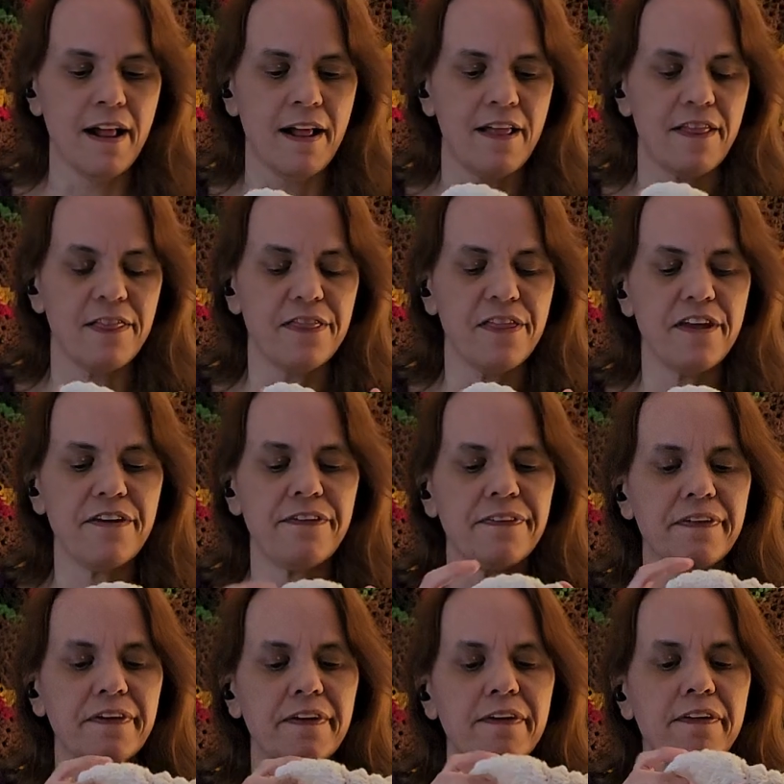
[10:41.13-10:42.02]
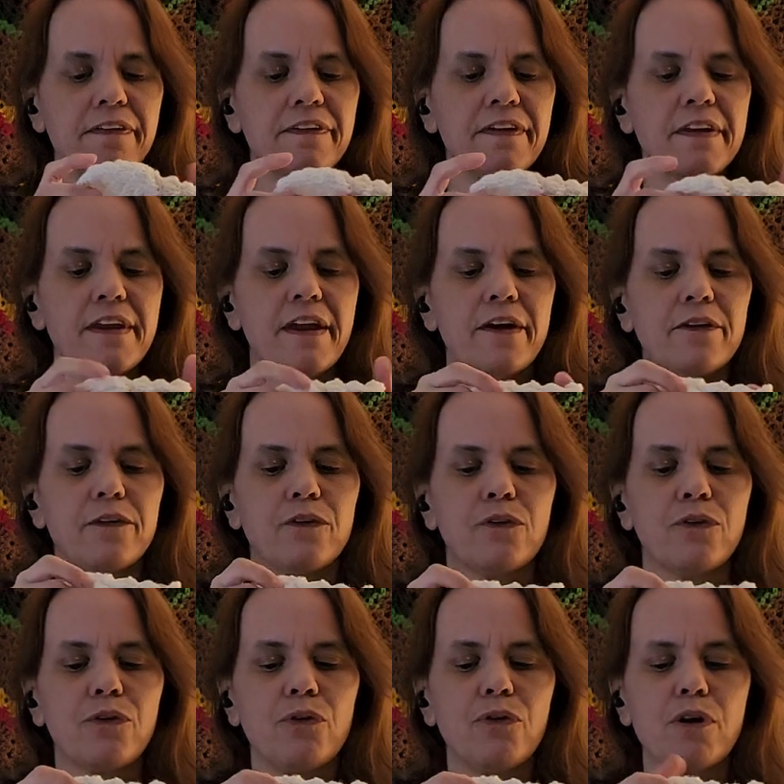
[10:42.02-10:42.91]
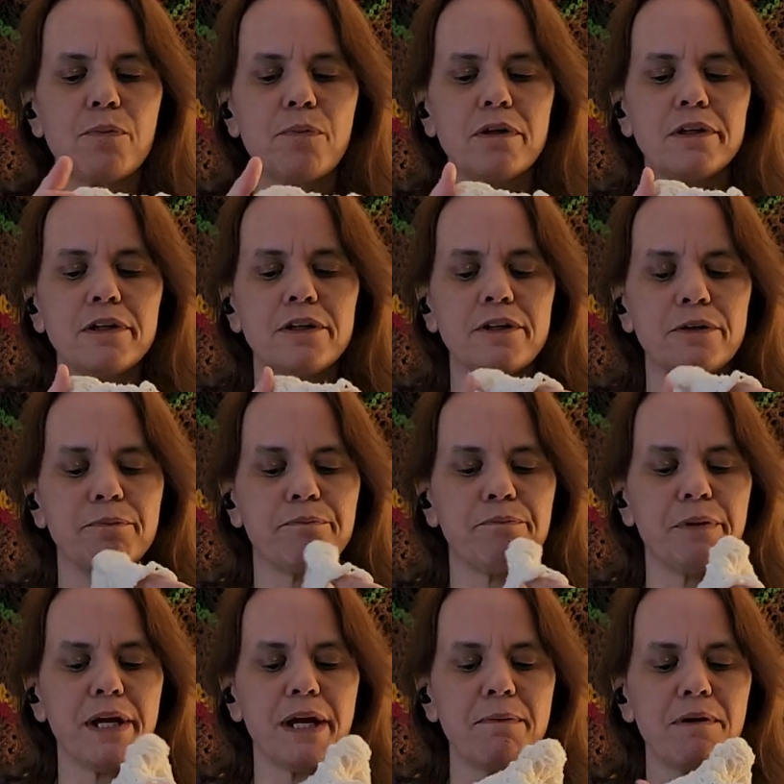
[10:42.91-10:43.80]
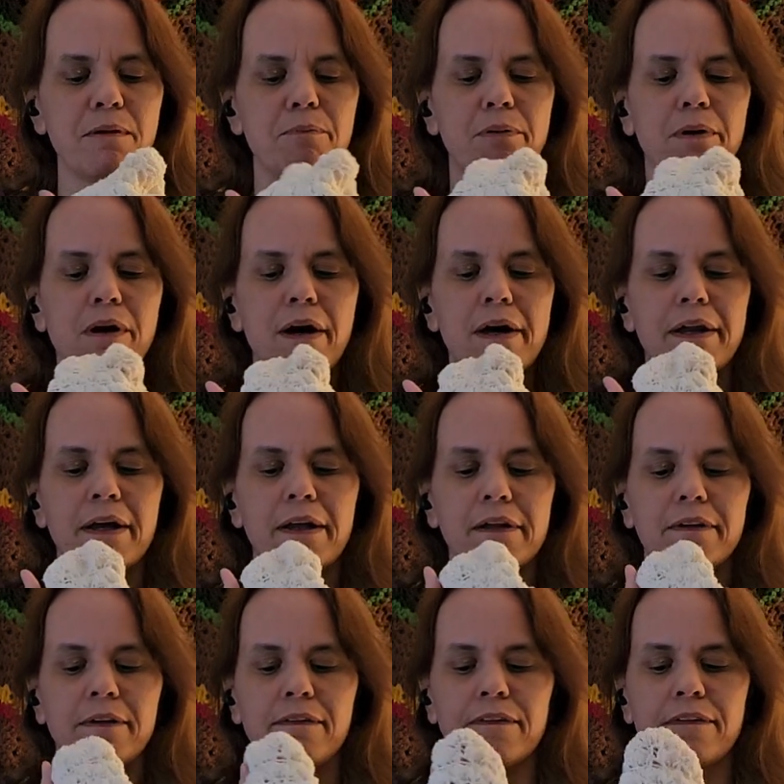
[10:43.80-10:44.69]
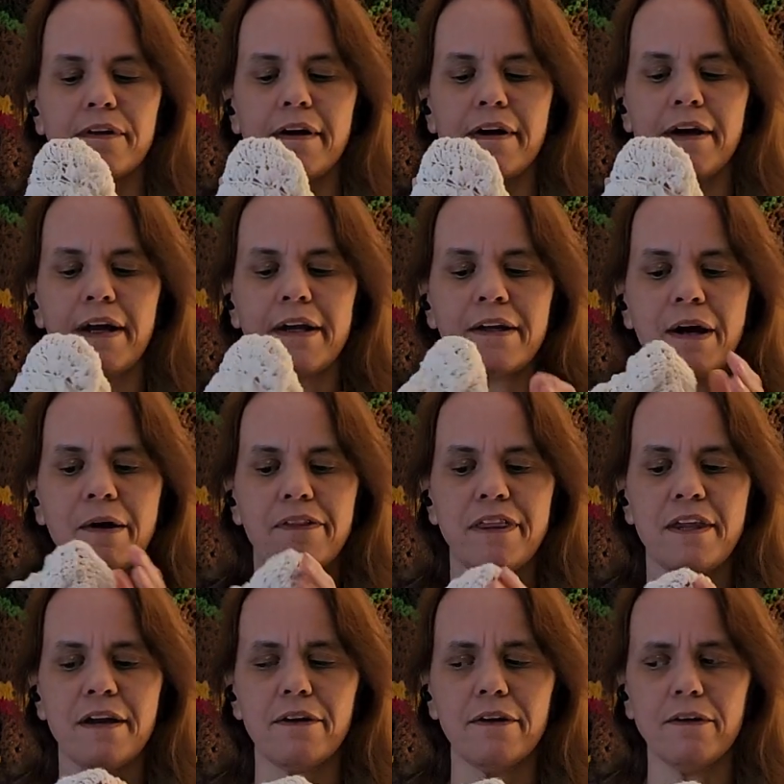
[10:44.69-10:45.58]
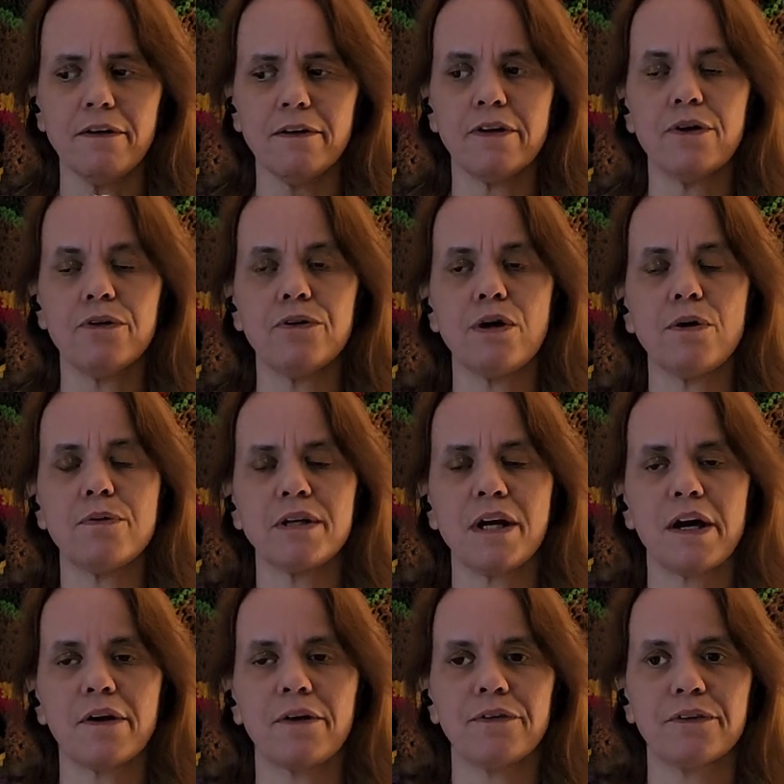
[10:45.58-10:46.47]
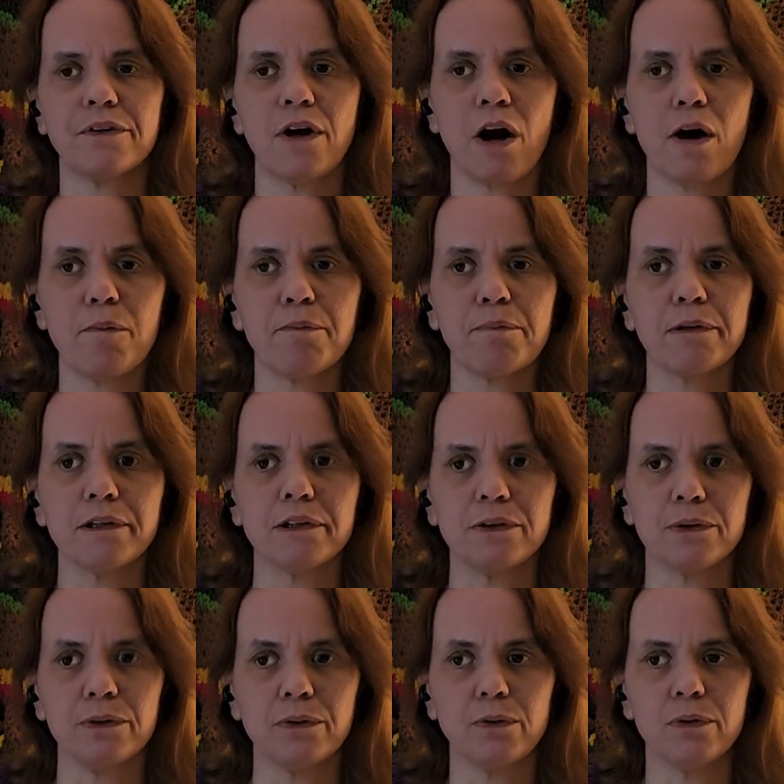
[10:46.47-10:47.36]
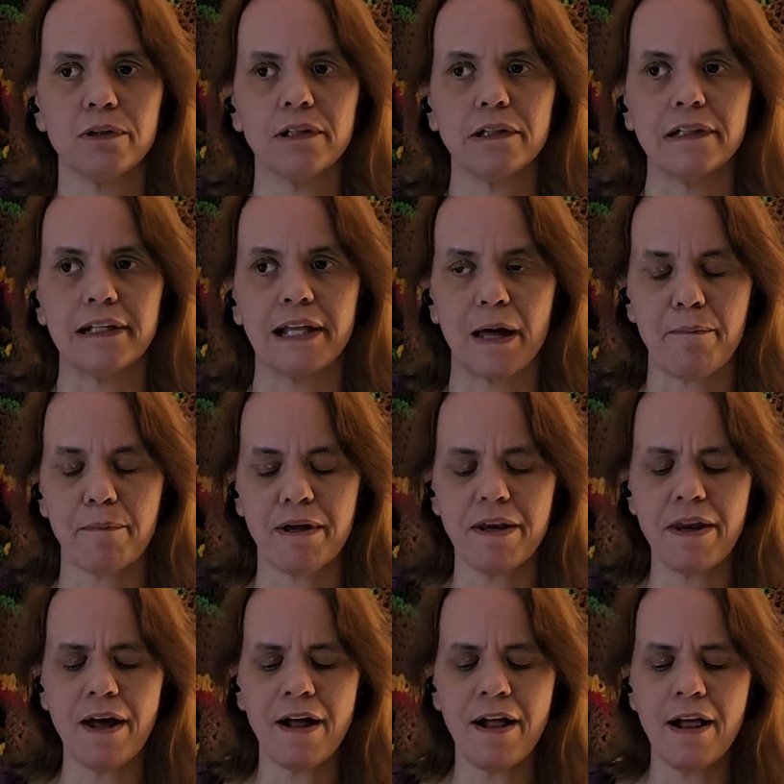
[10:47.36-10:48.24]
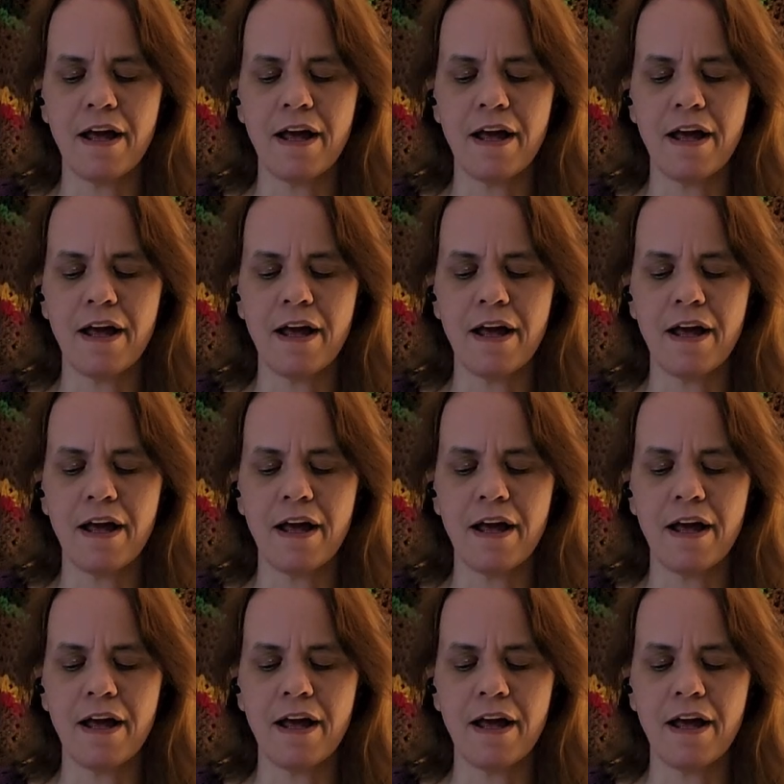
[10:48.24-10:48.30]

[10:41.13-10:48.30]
This is an adorable little baby bonnet design. I think her YouTube channel is called Blue Lemon.